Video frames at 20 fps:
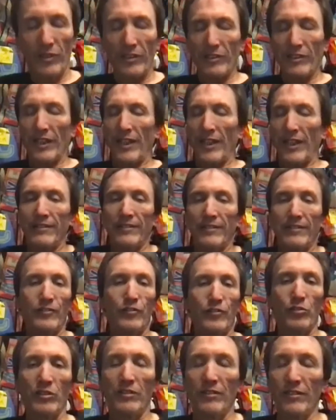guys
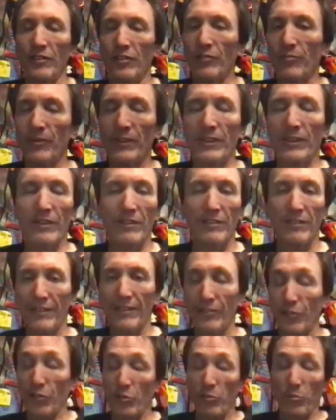do it just because that's
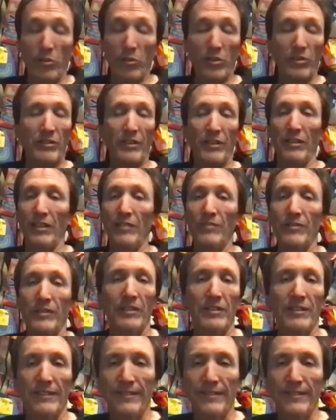their sport and they love it.